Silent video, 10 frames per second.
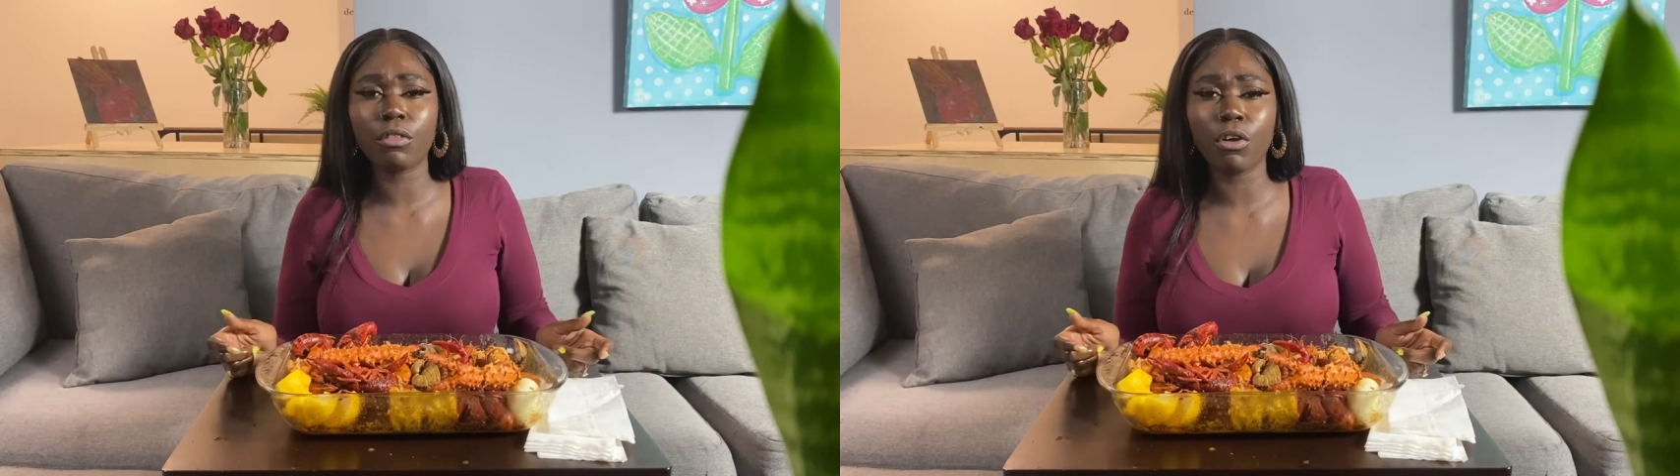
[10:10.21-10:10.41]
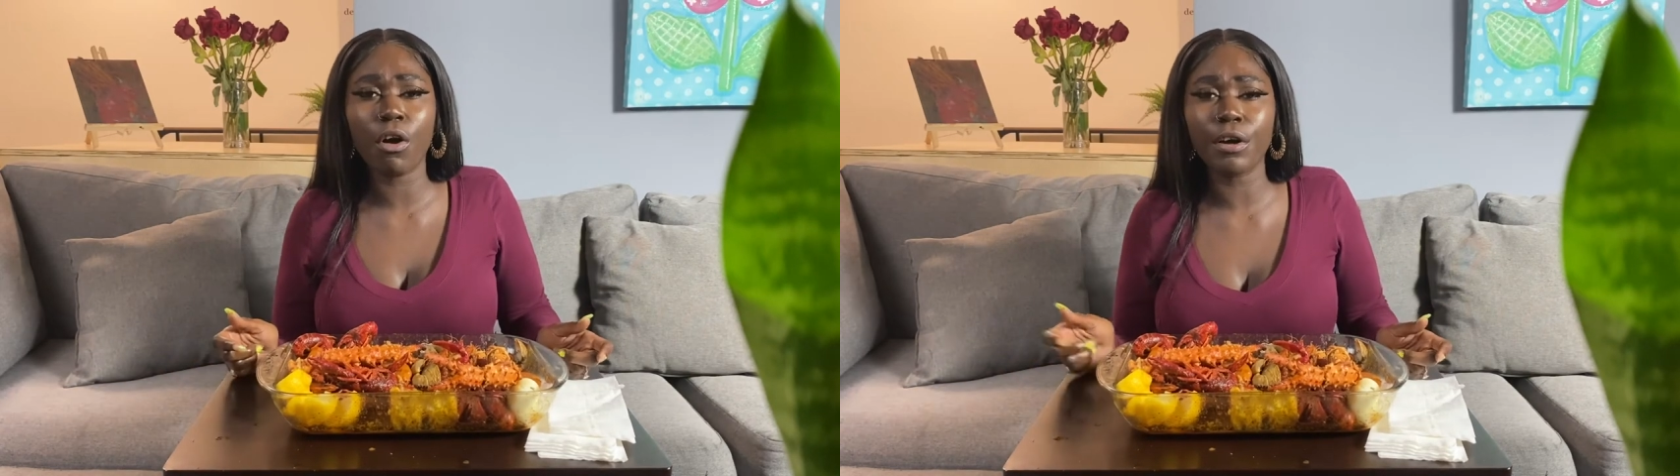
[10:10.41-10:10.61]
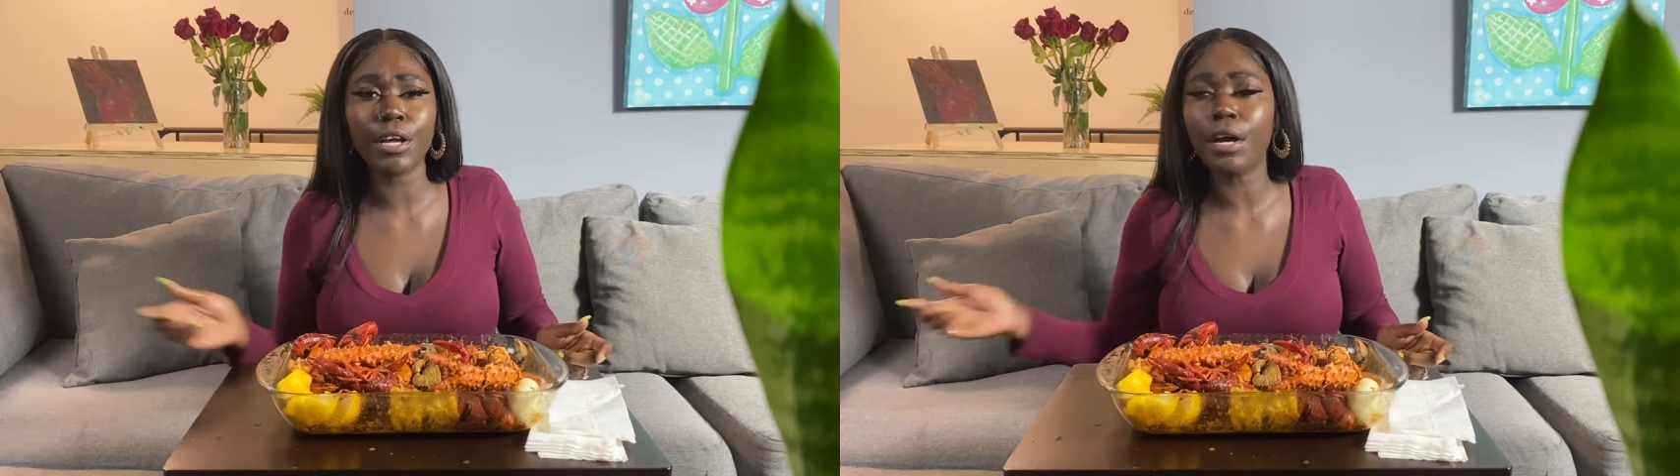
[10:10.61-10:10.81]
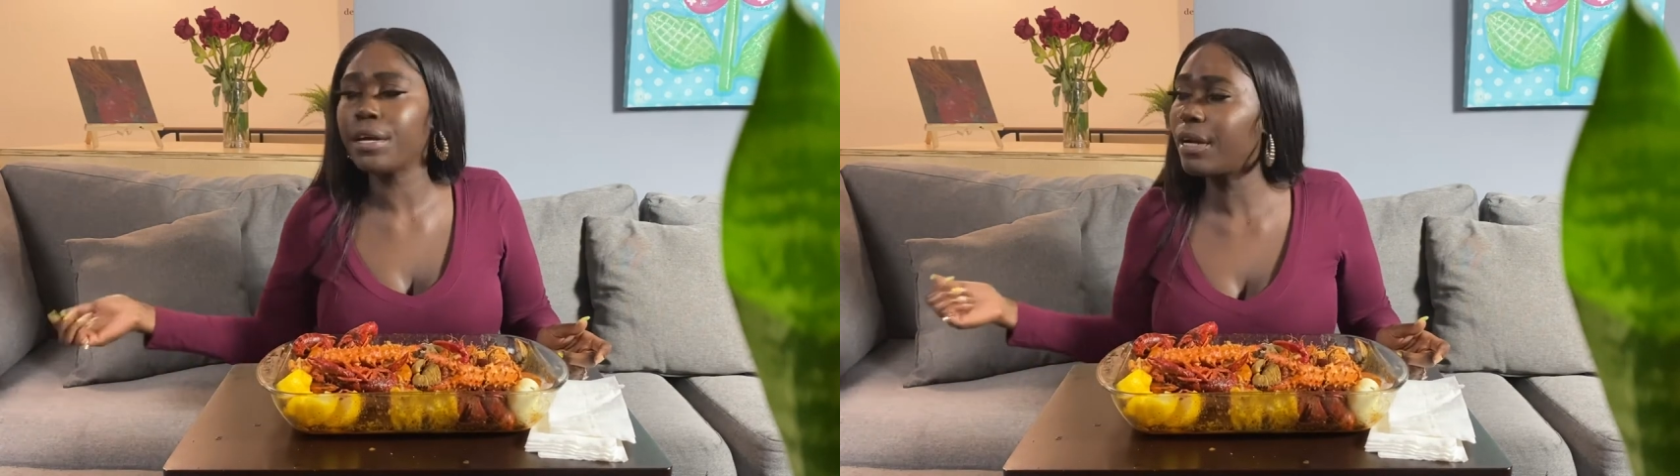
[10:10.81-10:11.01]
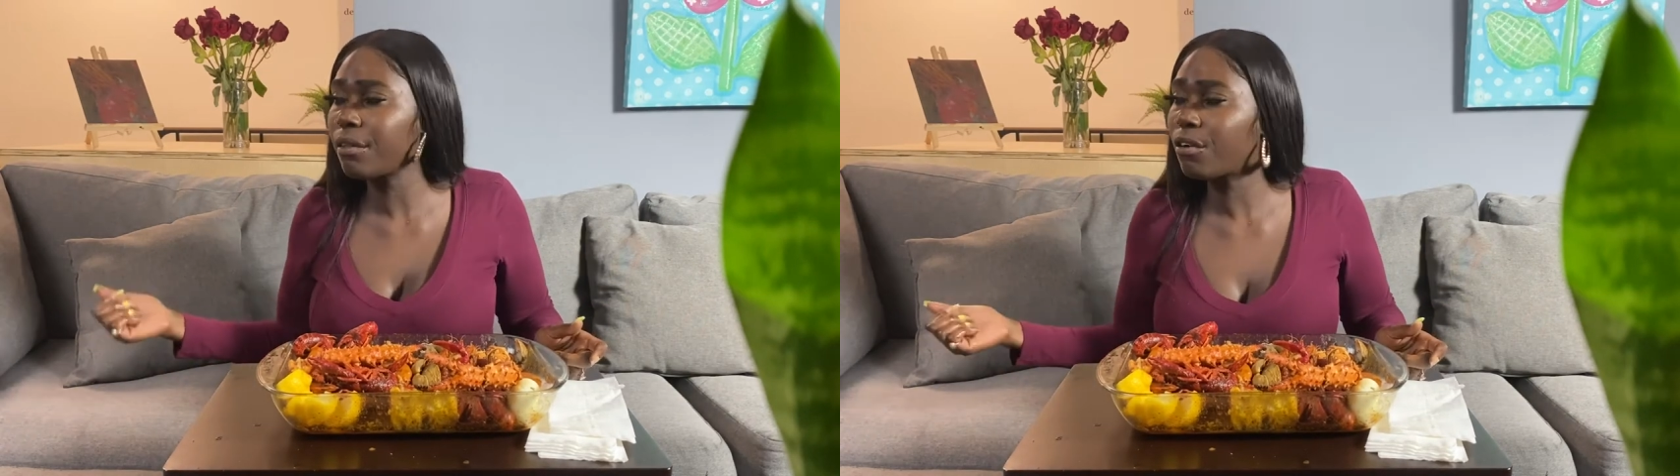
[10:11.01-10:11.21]
out the car? Y'all
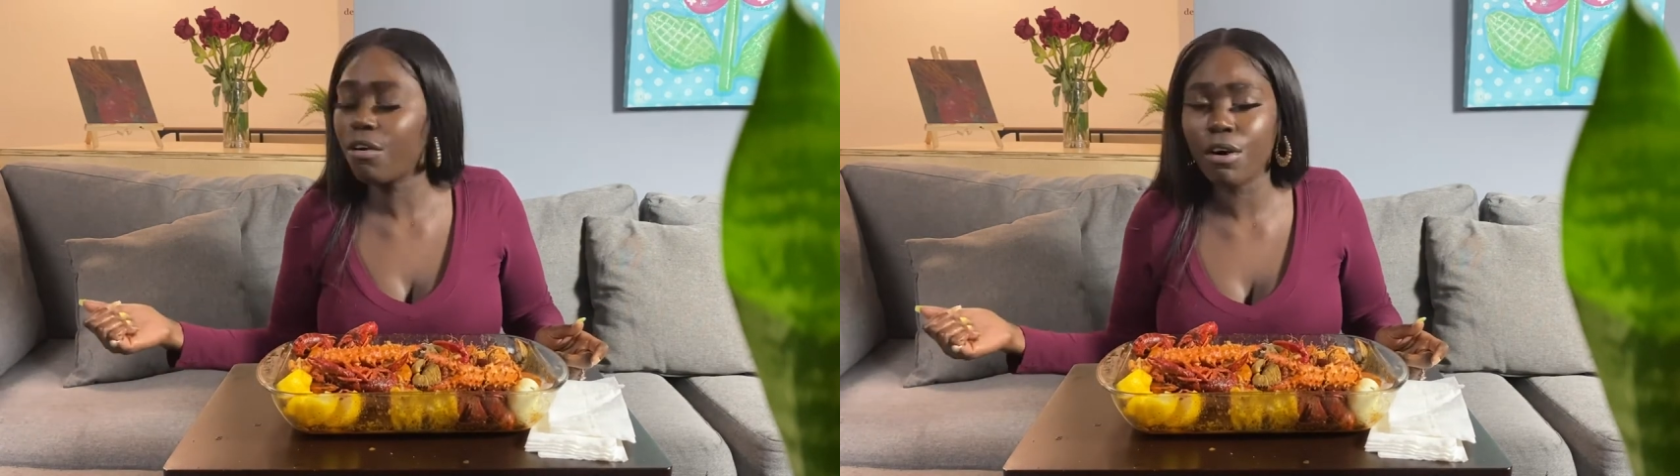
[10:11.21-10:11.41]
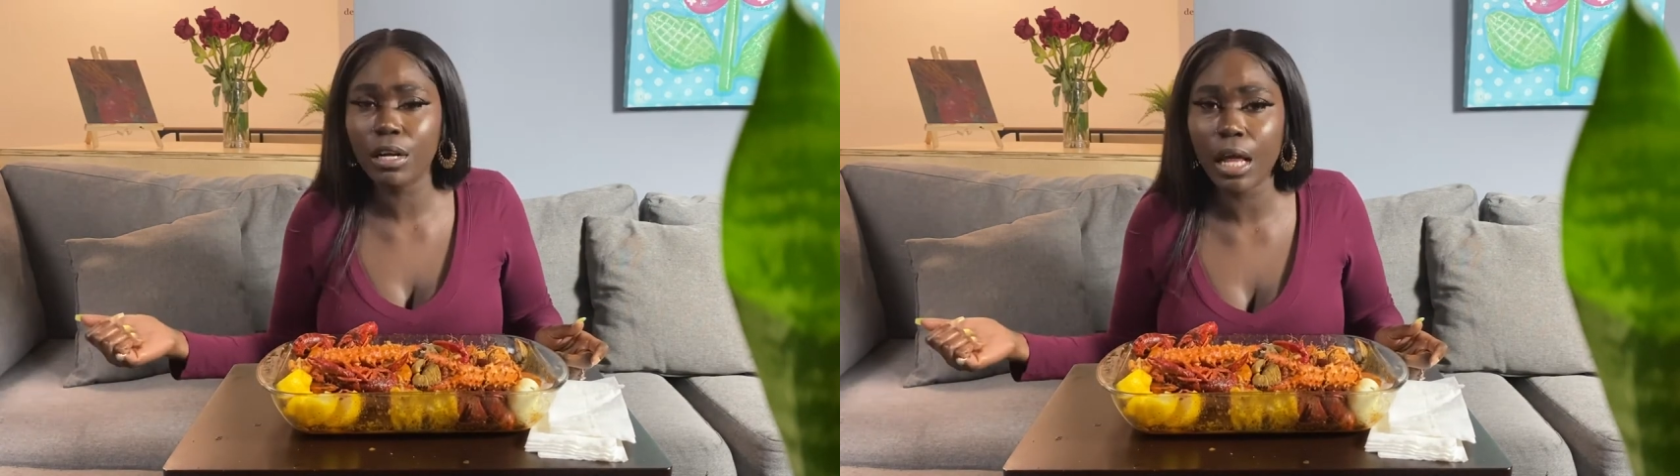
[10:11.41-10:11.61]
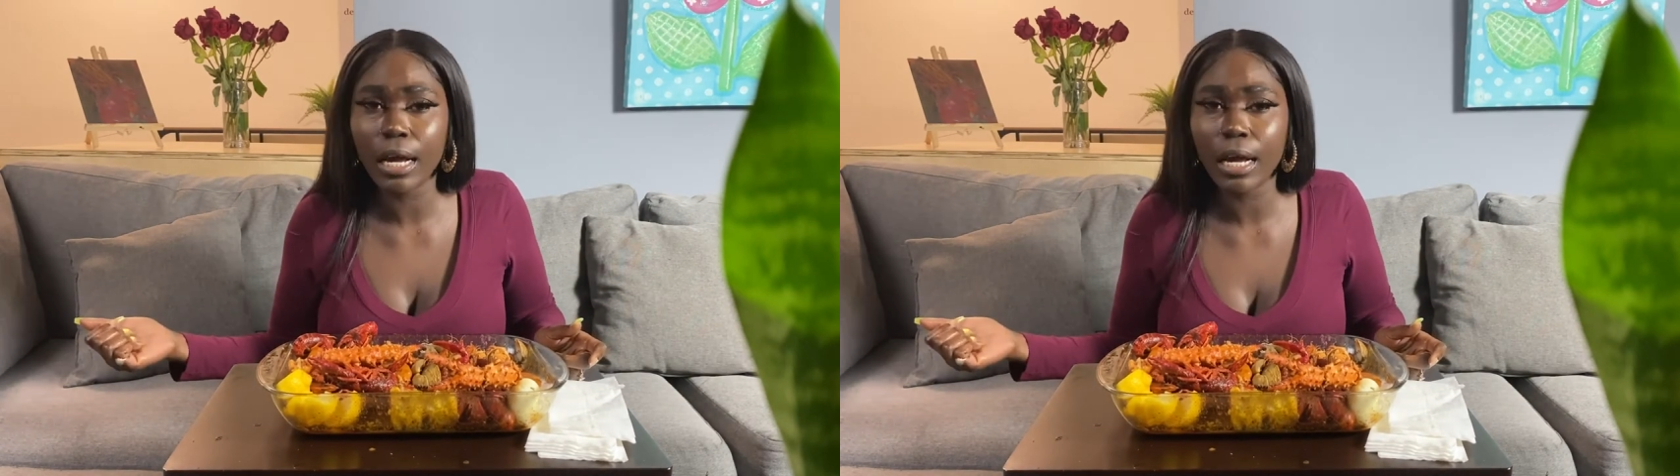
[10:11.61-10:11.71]
getting out the car?